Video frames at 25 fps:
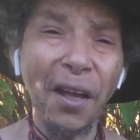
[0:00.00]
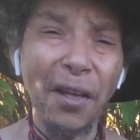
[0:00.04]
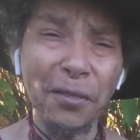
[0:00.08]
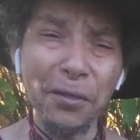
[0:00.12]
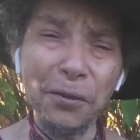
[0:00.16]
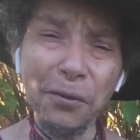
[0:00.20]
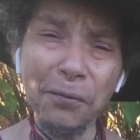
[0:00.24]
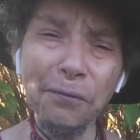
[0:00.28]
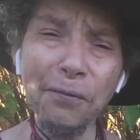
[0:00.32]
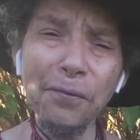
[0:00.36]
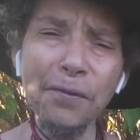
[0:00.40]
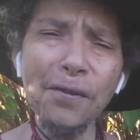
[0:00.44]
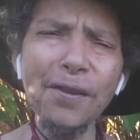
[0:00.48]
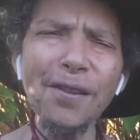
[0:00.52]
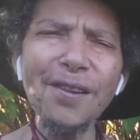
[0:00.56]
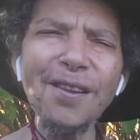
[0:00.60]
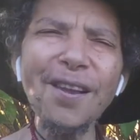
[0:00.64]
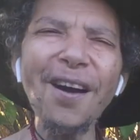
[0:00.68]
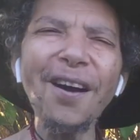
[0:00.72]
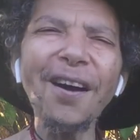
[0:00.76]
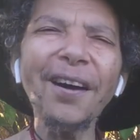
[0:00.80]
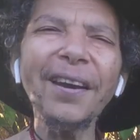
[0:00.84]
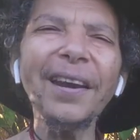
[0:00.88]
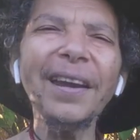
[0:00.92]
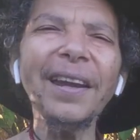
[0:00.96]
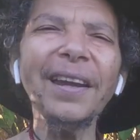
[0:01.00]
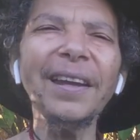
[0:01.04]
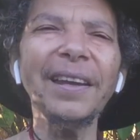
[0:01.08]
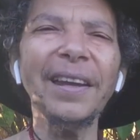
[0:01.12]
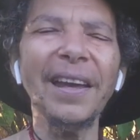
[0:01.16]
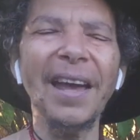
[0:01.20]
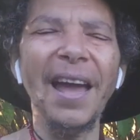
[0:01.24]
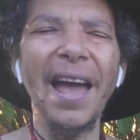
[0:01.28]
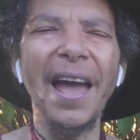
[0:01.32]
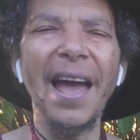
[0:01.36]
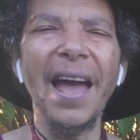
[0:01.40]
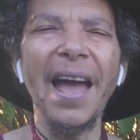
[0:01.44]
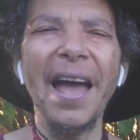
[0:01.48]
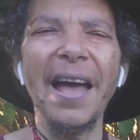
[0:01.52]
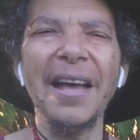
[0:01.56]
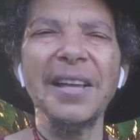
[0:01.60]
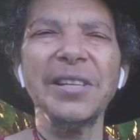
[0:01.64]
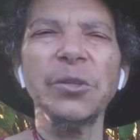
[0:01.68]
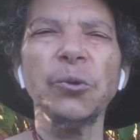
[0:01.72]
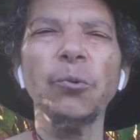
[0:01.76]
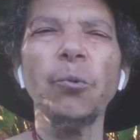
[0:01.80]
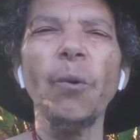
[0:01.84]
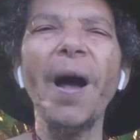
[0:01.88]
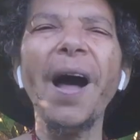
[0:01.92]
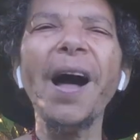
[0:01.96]
the flooding
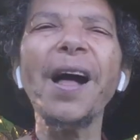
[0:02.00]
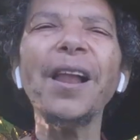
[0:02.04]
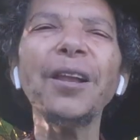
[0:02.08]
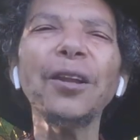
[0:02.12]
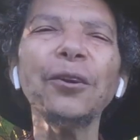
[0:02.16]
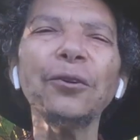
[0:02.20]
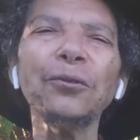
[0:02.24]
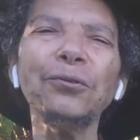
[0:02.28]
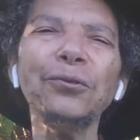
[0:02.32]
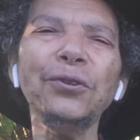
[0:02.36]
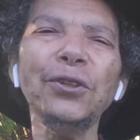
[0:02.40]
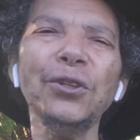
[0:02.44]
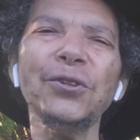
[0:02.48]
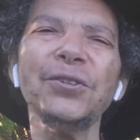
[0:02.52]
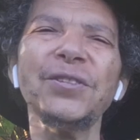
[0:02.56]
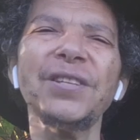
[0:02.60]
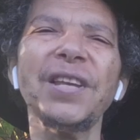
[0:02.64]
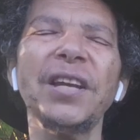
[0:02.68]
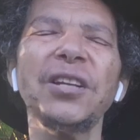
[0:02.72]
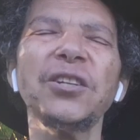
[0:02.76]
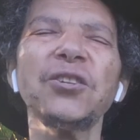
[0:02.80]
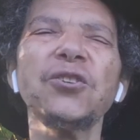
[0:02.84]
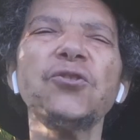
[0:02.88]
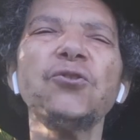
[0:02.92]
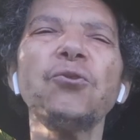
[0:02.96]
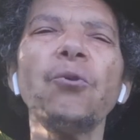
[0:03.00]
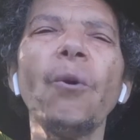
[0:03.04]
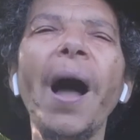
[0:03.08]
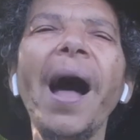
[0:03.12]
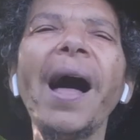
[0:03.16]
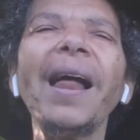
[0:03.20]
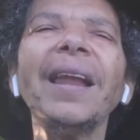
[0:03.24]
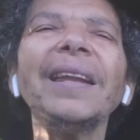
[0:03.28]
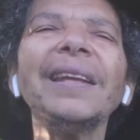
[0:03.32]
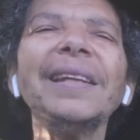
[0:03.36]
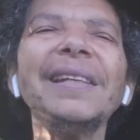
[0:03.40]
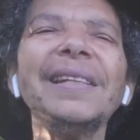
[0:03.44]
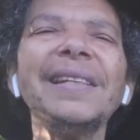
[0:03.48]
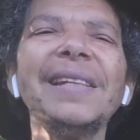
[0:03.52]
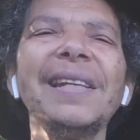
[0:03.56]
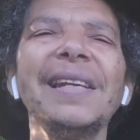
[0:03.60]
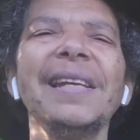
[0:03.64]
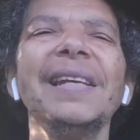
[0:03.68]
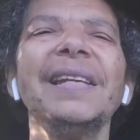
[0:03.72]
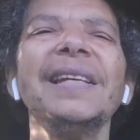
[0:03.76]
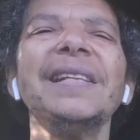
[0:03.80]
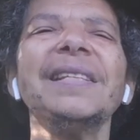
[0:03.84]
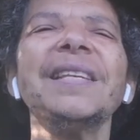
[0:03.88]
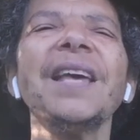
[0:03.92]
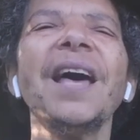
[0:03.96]
as well of new
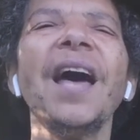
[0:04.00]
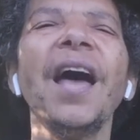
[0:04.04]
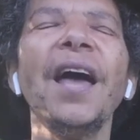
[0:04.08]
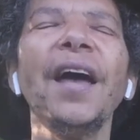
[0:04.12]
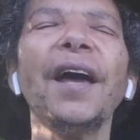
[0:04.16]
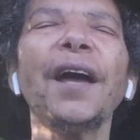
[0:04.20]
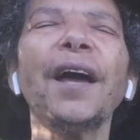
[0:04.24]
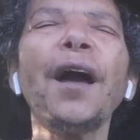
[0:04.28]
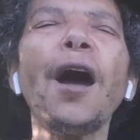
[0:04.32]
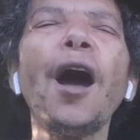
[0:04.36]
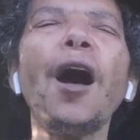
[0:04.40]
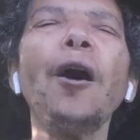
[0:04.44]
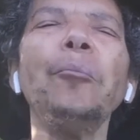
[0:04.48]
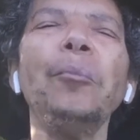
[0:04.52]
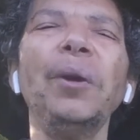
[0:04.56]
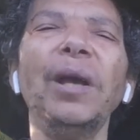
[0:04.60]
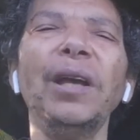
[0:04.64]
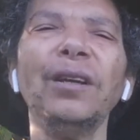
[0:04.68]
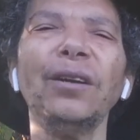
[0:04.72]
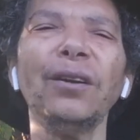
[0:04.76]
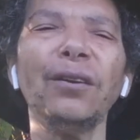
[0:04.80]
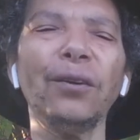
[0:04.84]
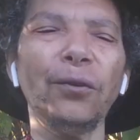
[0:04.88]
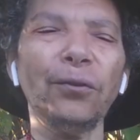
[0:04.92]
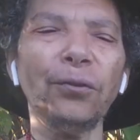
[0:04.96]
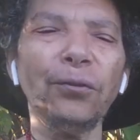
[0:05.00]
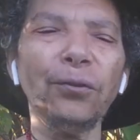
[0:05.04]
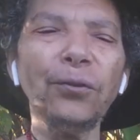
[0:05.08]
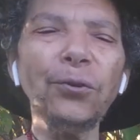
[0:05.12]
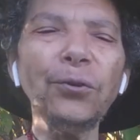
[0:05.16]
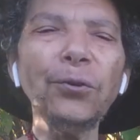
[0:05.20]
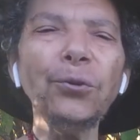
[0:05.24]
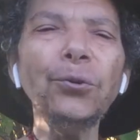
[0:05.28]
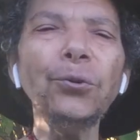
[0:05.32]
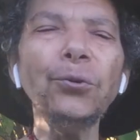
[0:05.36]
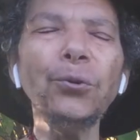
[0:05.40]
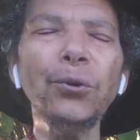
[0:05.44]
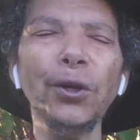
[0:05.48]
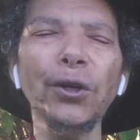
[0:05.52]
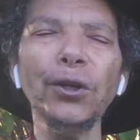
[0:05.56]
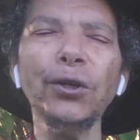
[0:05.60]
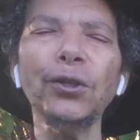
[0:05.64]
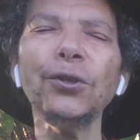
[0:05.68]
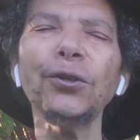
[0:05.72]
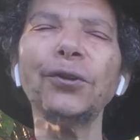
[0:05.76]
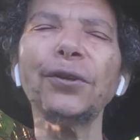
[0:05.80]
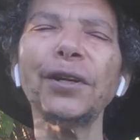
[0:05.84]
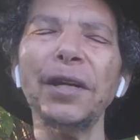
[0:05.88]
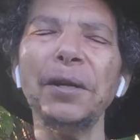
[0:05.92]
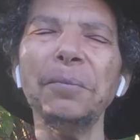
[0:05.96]
sensualities coming through
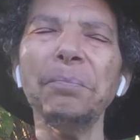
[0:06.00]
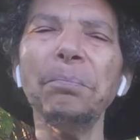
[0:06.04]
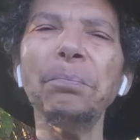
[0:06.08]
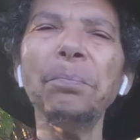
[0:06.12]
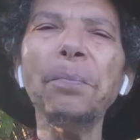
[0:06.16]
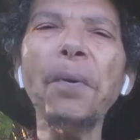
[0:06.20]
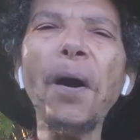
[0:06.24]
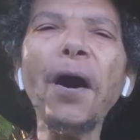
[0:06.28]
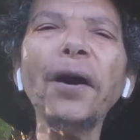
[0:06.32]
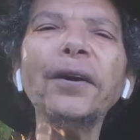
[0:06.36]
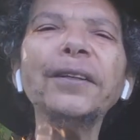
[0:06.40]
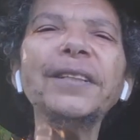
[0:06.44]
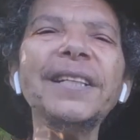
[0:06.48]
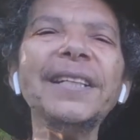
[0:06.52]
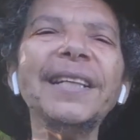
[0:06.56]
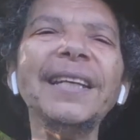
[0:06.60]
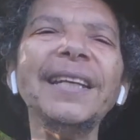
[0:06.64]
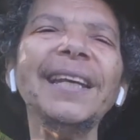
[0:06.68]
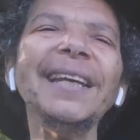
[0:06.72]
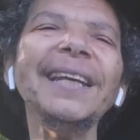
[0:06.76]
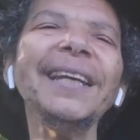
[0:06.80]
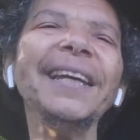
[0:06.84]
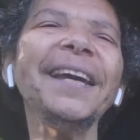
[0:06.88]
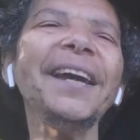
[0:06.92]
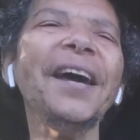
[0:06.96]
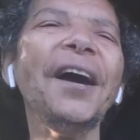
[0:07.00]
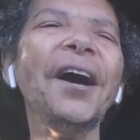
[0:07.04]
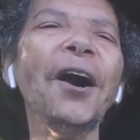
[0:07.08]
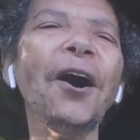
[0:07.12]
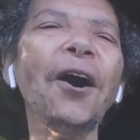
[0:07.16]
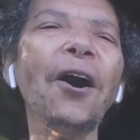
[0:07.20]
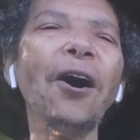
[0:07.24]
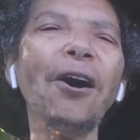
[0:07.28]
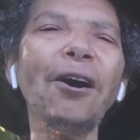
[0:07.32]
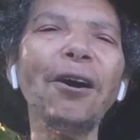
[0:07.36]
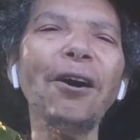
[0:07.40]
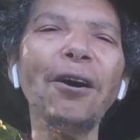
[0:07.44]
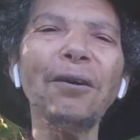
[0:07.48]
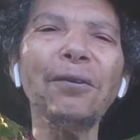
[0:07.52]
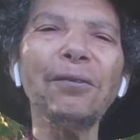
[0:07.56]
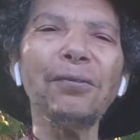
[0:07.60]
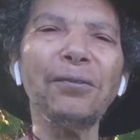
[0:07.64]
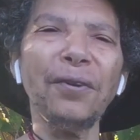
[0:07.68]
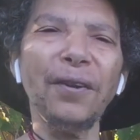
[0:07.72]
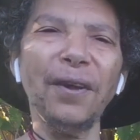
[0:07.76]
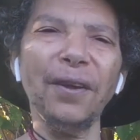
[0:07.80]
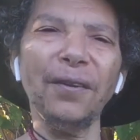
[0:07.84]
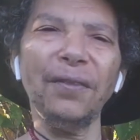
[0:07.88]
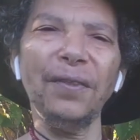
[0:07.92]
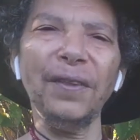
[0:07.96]
your embodying of
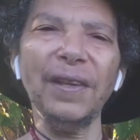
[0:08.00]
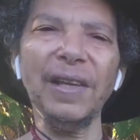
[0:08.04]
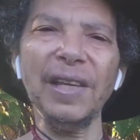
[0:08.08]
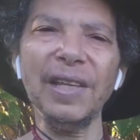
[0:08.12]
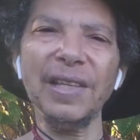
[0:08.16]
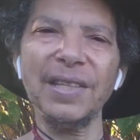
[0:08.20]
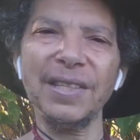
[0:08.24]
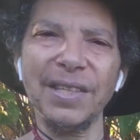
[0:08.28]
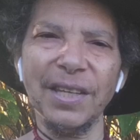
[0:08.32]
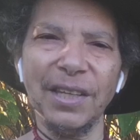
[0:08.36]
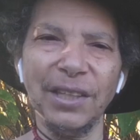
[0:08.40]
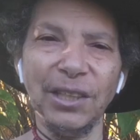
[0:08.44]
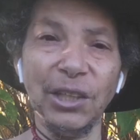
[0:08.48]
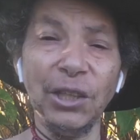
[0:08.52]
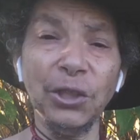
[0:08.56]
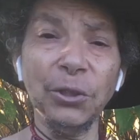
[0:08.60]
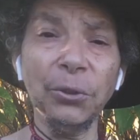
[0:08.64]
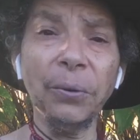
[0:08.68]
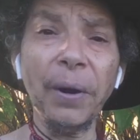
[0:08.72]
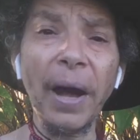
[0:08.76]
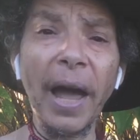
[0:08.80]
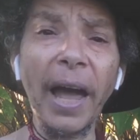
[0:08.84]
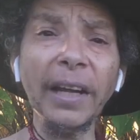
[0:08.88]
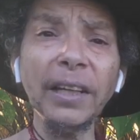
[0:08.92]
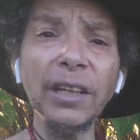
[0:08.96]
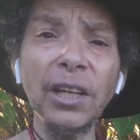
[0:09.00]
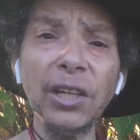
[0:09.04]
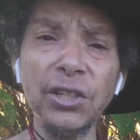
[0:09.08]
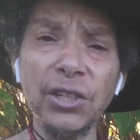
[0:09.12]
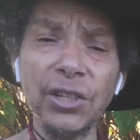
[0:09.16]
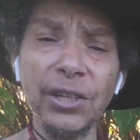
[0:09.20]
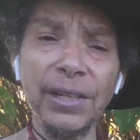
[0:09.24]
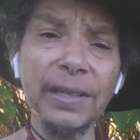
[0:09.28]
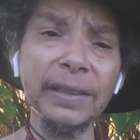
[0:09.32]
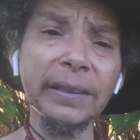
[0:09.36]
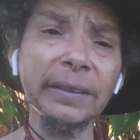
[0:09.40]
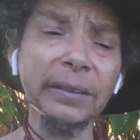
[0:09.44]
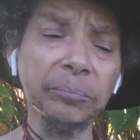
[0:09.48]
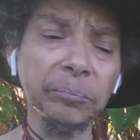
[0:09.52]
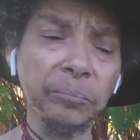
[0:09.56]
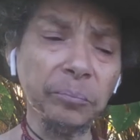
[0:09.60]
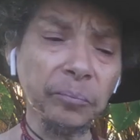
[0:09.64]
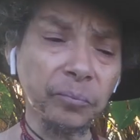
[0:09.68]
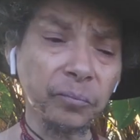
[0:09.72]
these new energies.